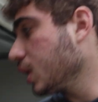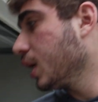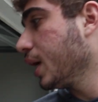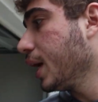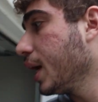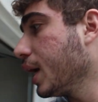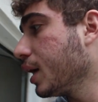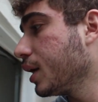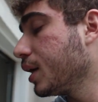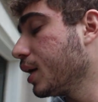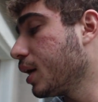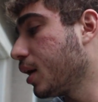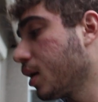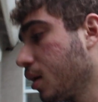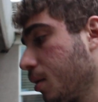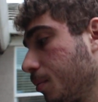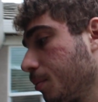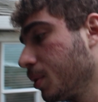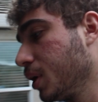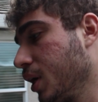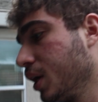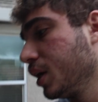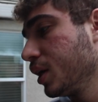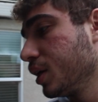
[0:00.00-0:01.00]
And
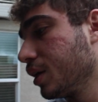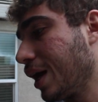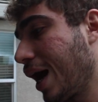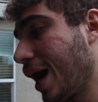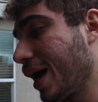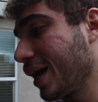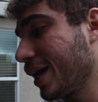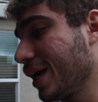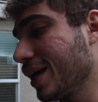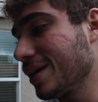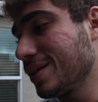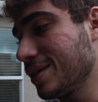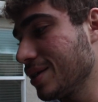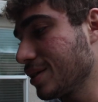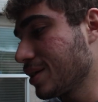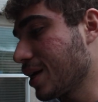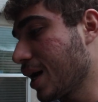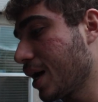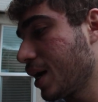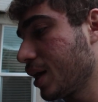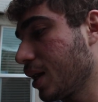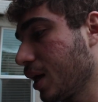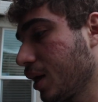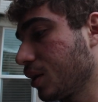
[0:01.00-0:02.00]
um, I guess it's
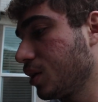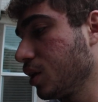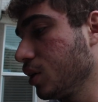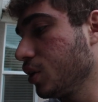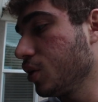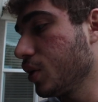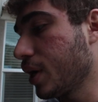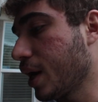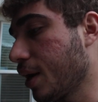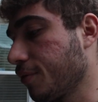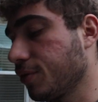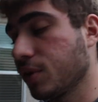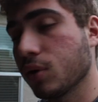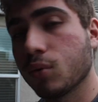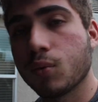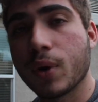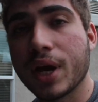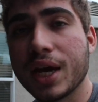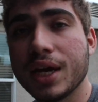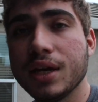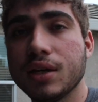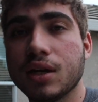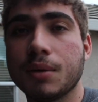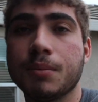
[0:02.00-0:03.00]
kind of like a thing you're gonna have to
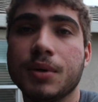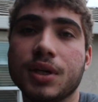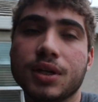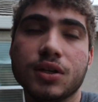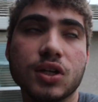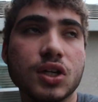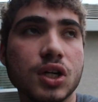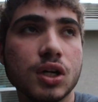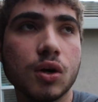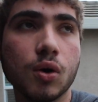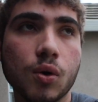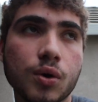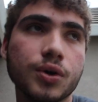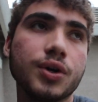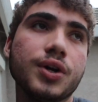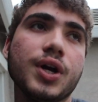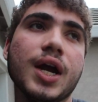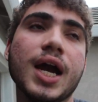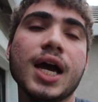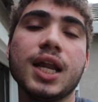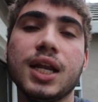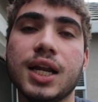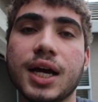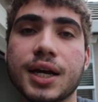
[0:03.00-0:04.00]
wait. I mean, you're gonna order
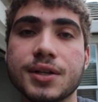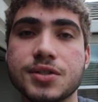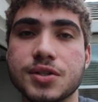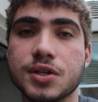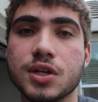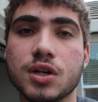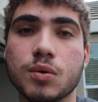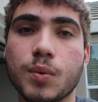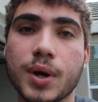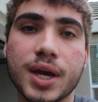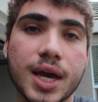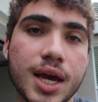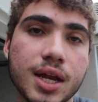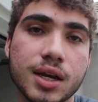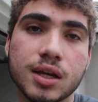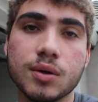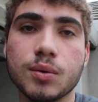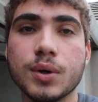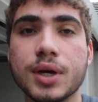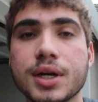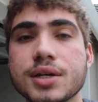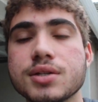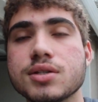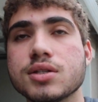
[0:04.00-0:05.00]
your headlights, you're gonna wait
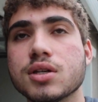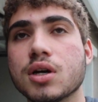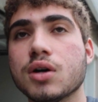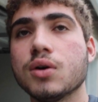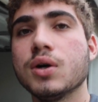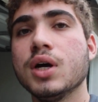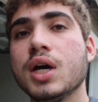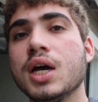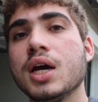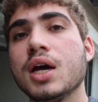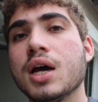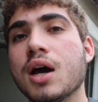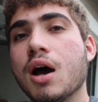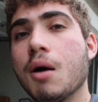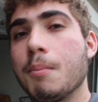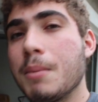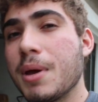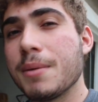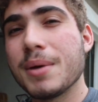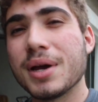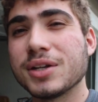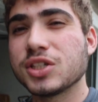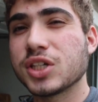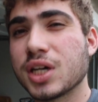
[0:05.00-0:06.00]
anyway. So
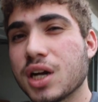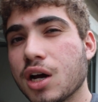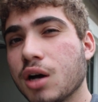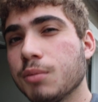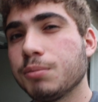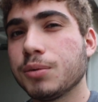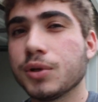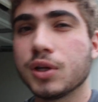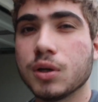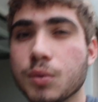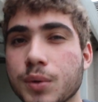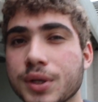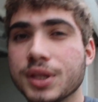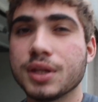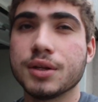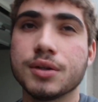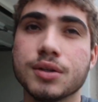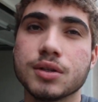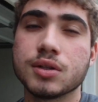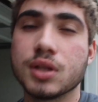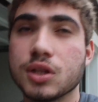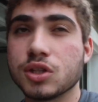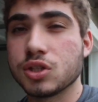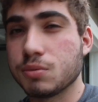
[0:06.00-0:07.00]
Maybe I try to upload it
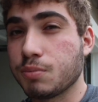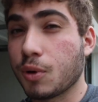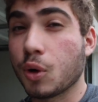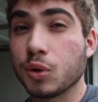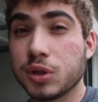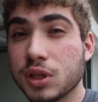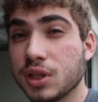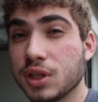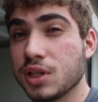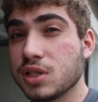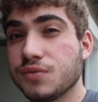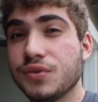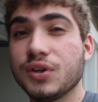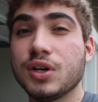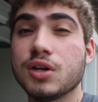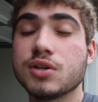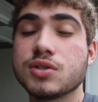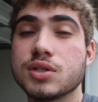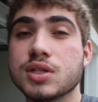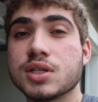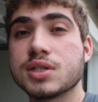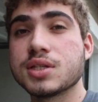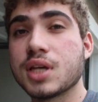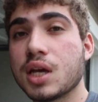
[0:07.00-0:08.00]
within both of these
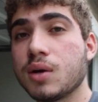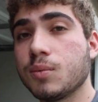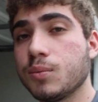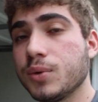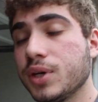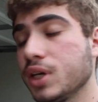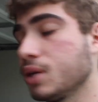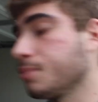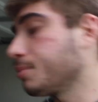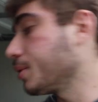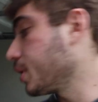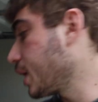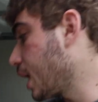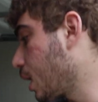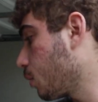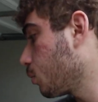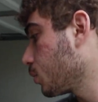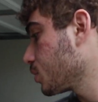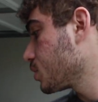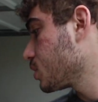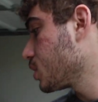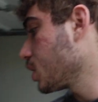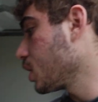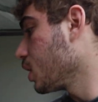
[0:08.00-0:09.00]
videos in the same week, but yeah,
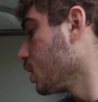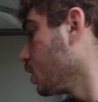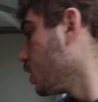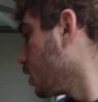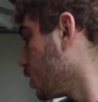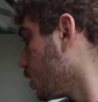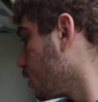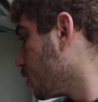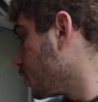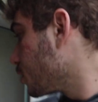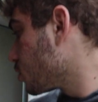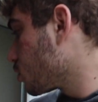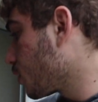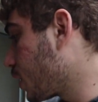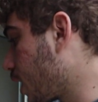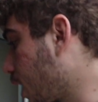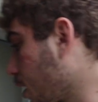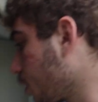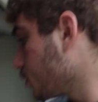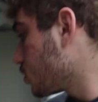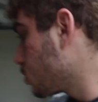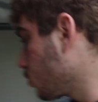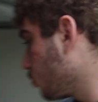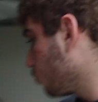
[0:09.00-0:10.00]
we'll see. So now I'm
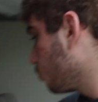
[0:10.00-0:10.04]
going to